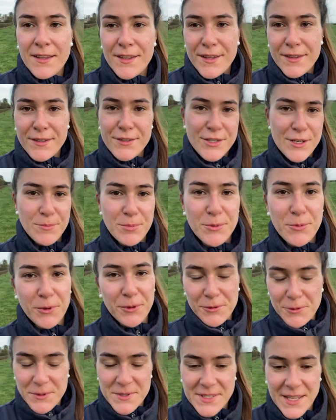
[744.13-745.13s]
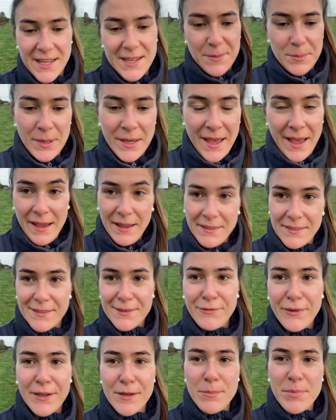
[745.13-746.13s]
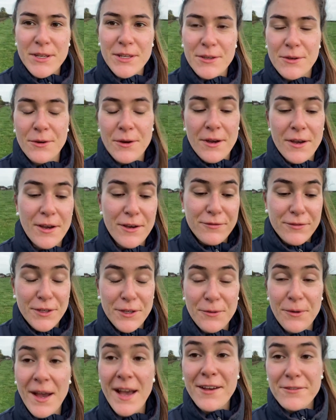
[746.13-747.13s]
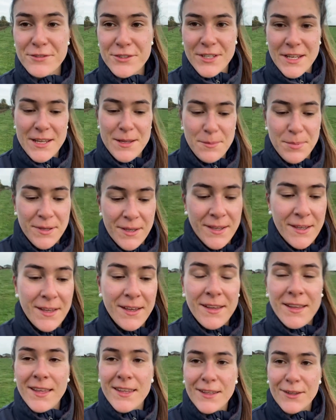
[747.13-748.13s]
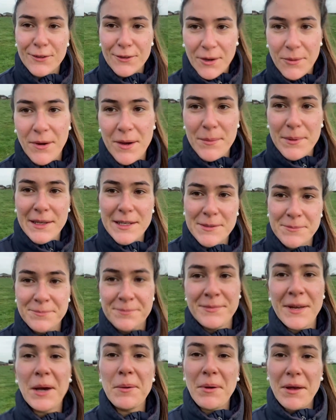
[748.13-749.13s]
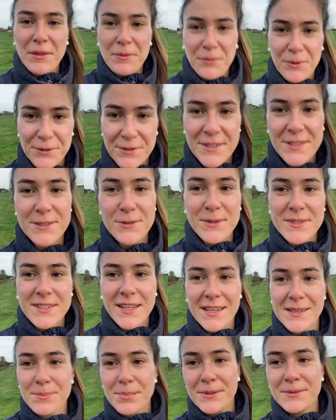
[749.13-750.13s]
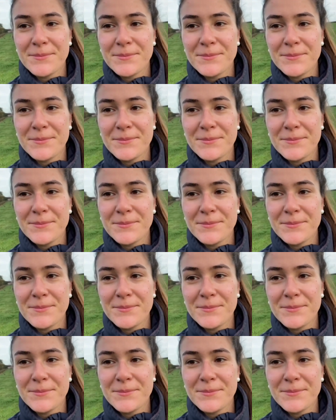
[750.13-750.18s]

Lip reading: the sheep would want to escape. And if anybody of you have sheep, you'll know what I mean about them wanting to escape.